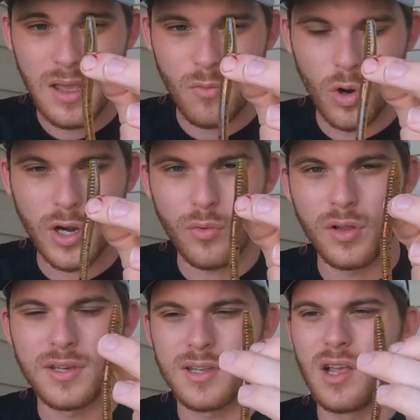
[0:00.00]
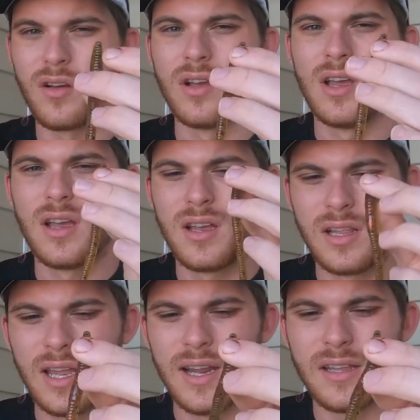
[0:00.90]
work it really slow.
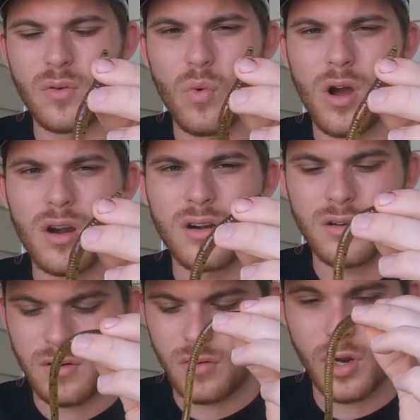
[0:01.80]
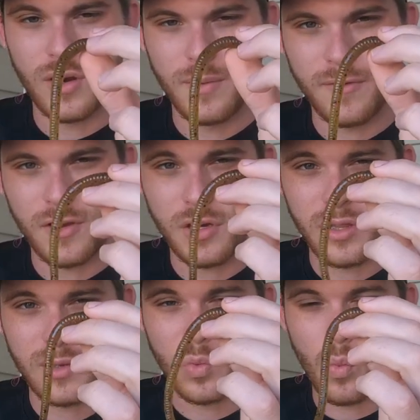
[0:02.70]
Let it hit the water. You're going to be fishing
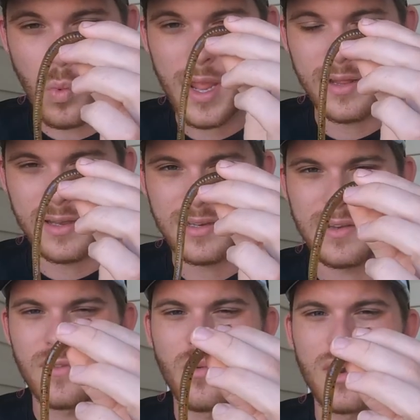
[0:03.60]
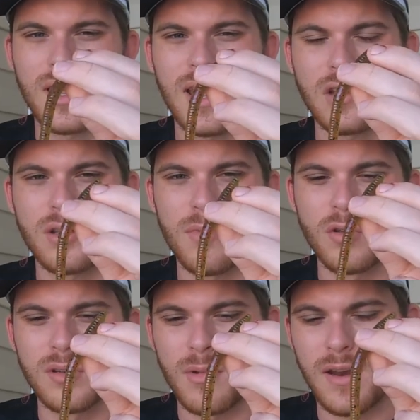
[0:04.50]
this weightless if you want to catch the
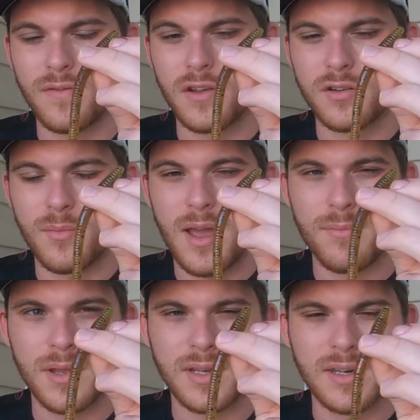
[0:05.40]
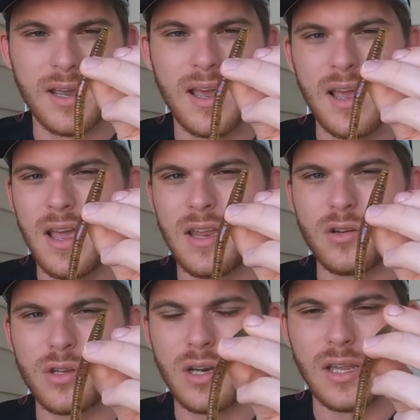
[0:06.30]
most amount of fish, in my opinion.
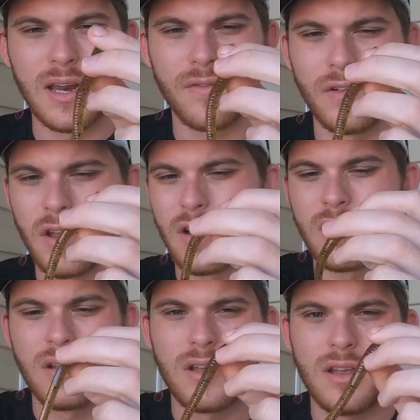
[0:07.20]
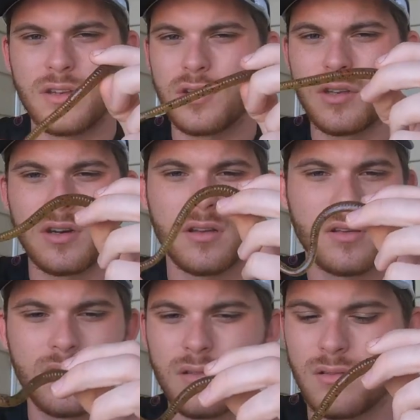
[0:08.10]
You're just going to let it flutter. It's just going to
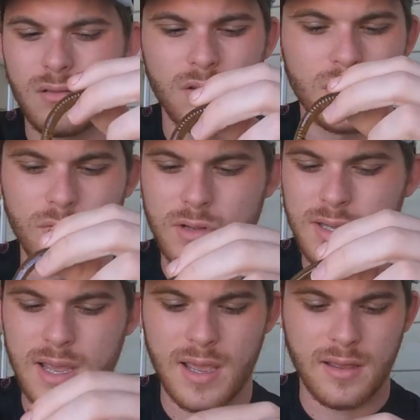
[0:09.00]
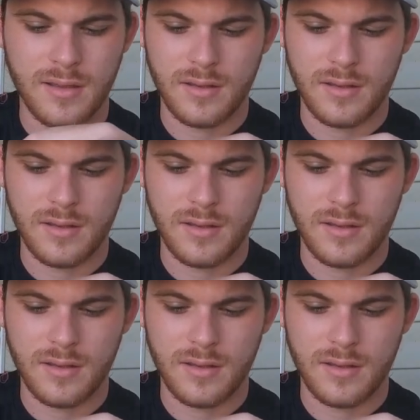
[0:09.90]
do its thing.